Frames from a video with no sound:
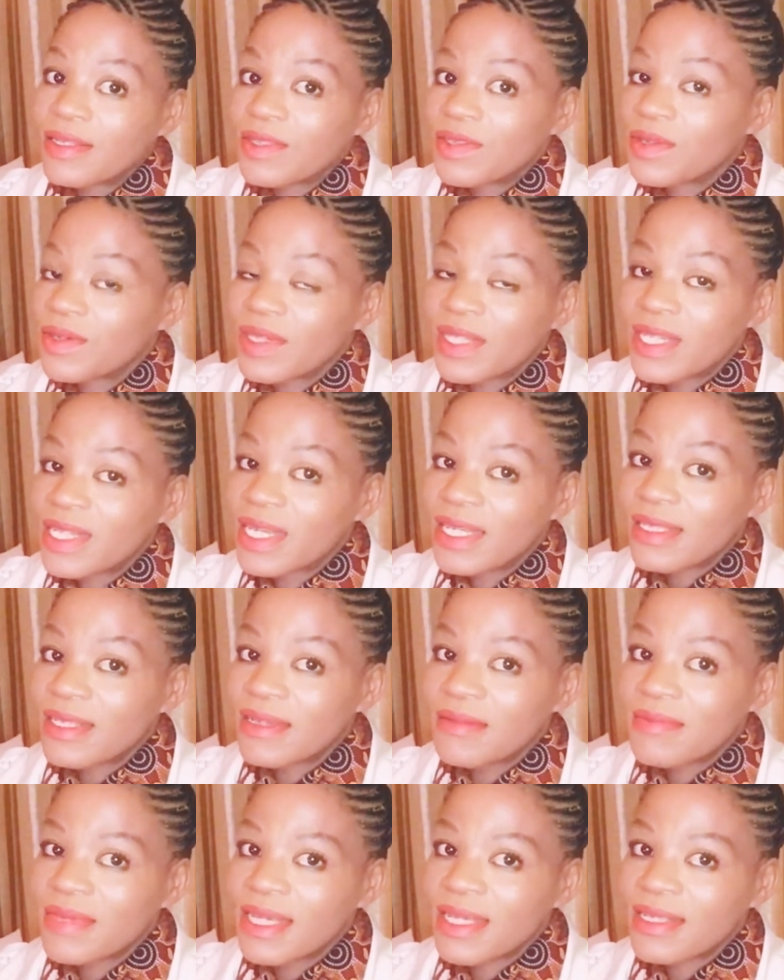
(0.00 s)
So it
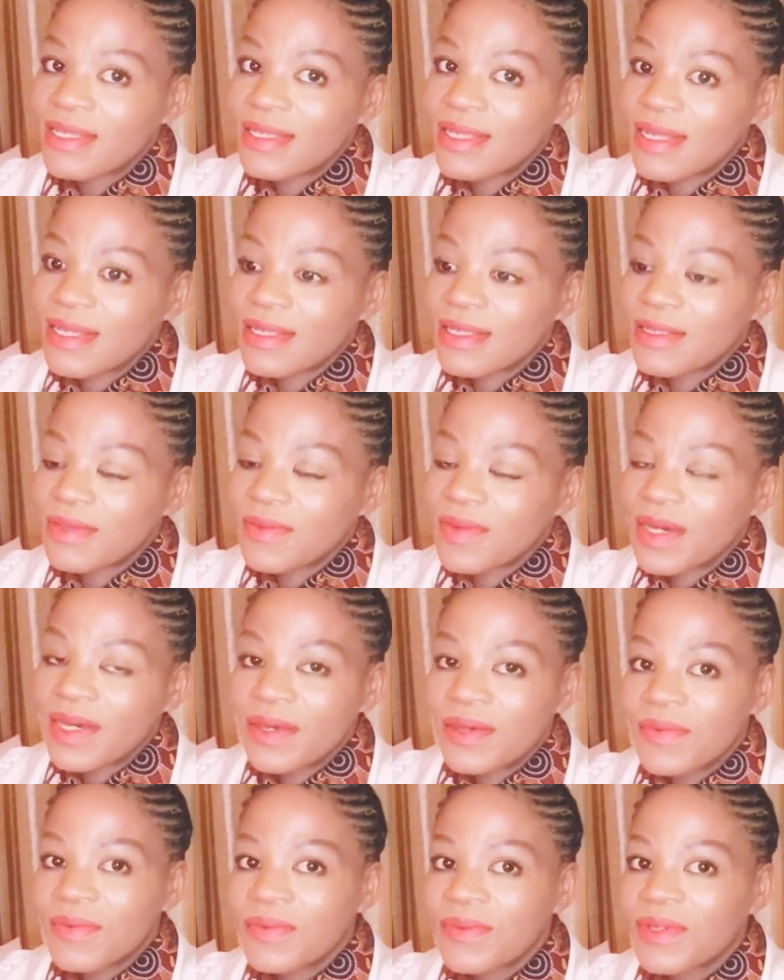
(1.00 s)
doesn't make sense.
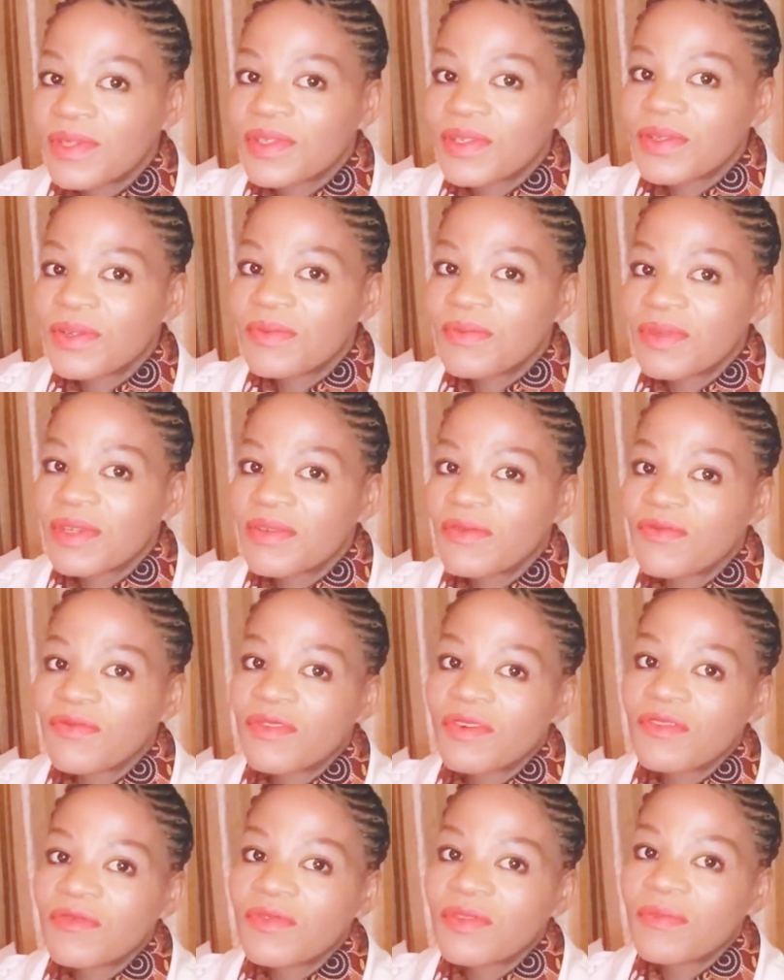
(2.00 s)
Why would you be
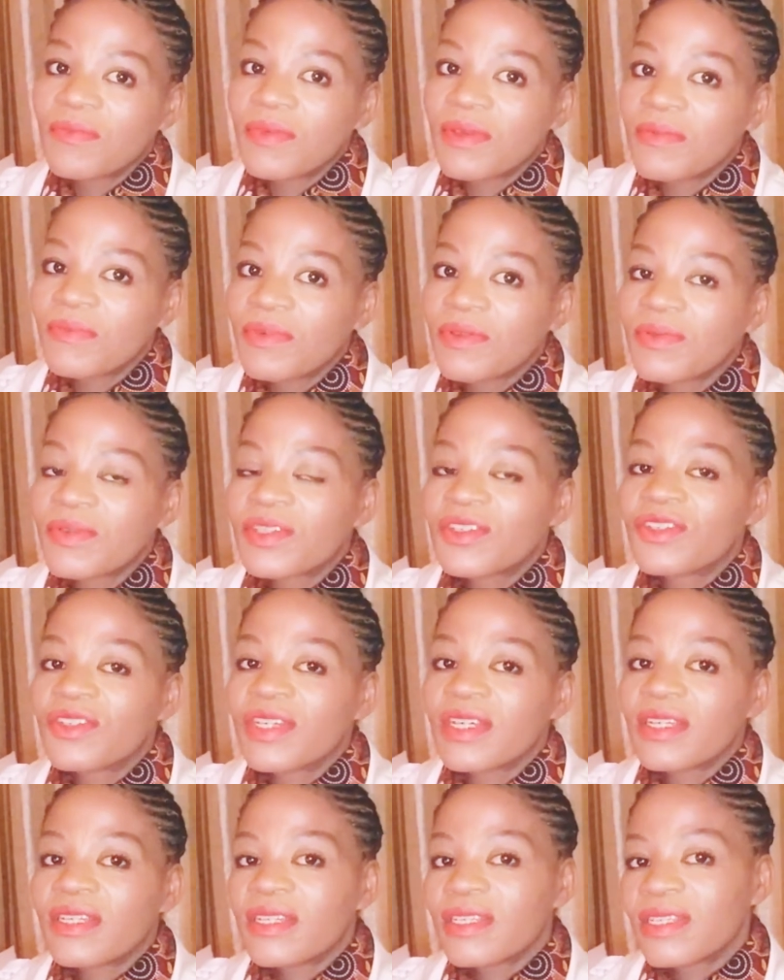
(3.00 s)
involved with people with
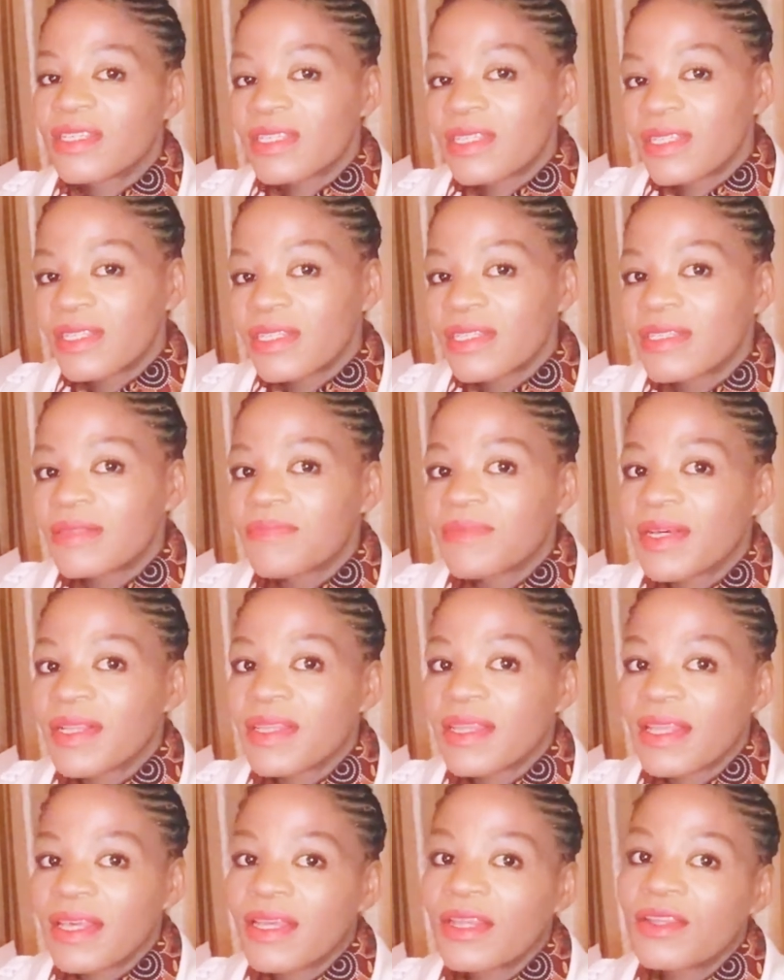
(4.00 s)
shady deals,
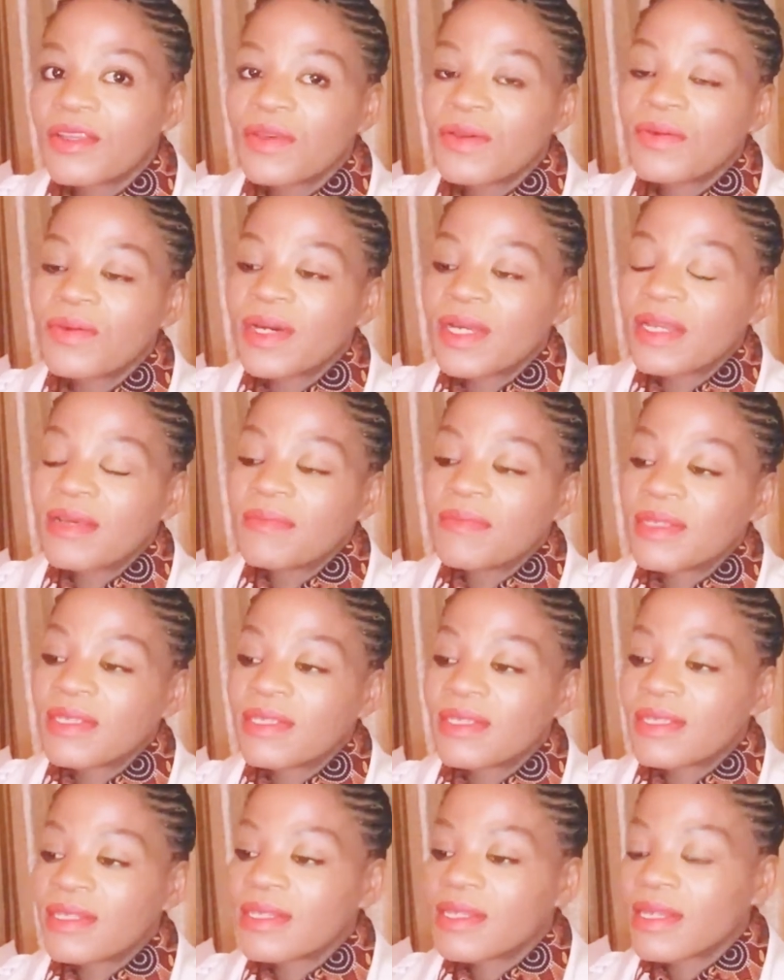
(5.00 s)
but then you want to be
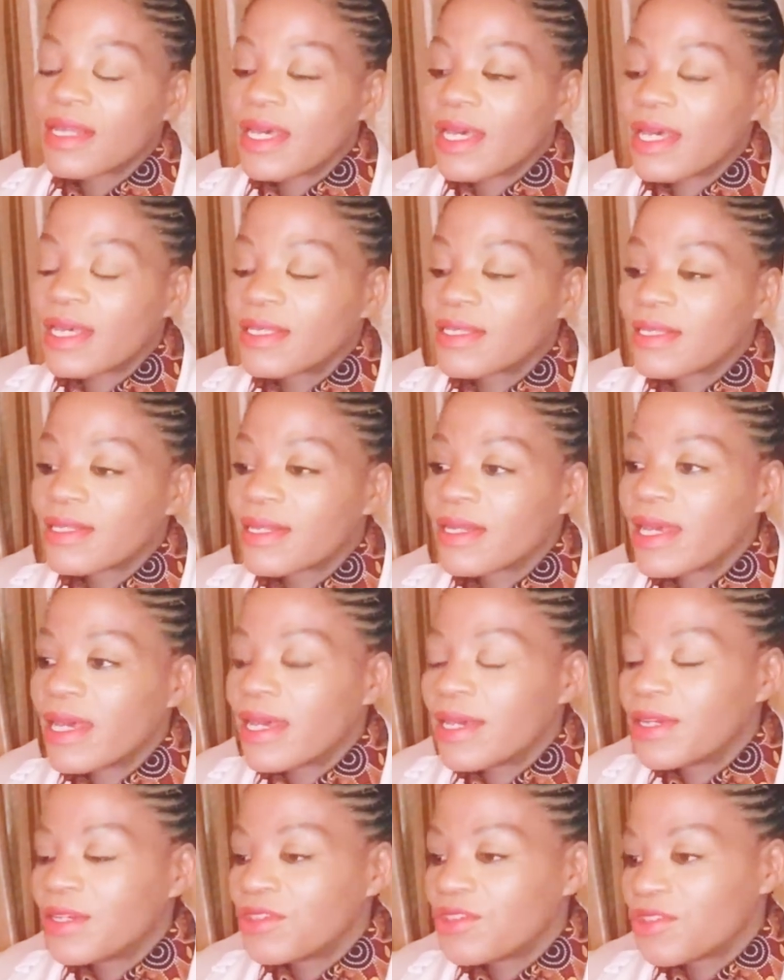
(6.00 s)
seen as an
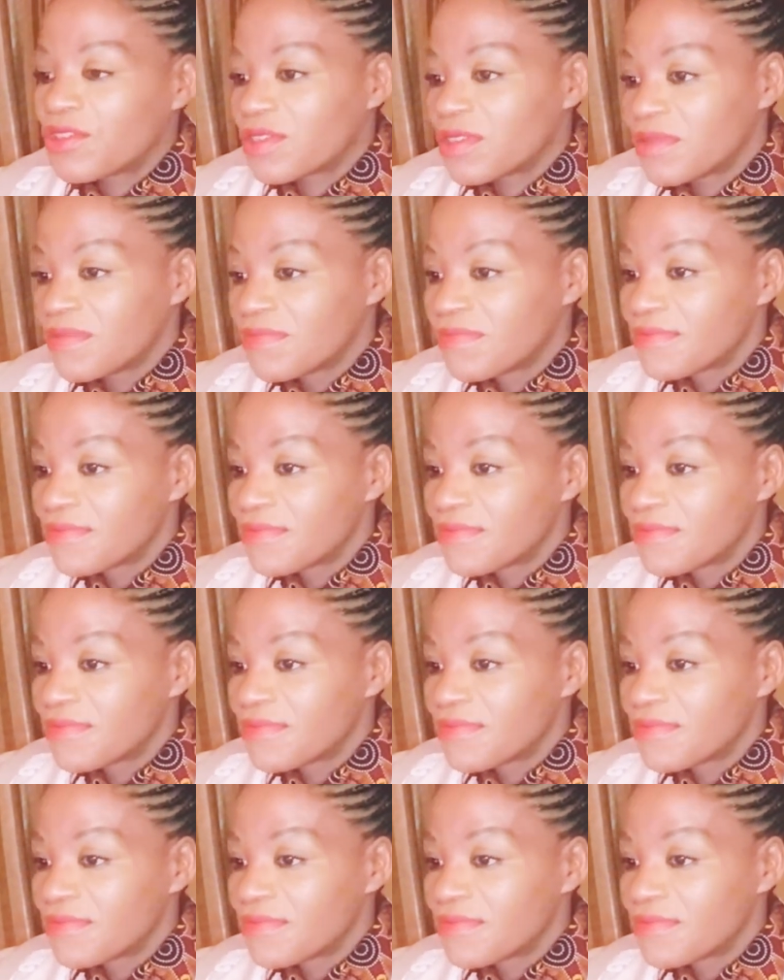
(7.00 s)
angel?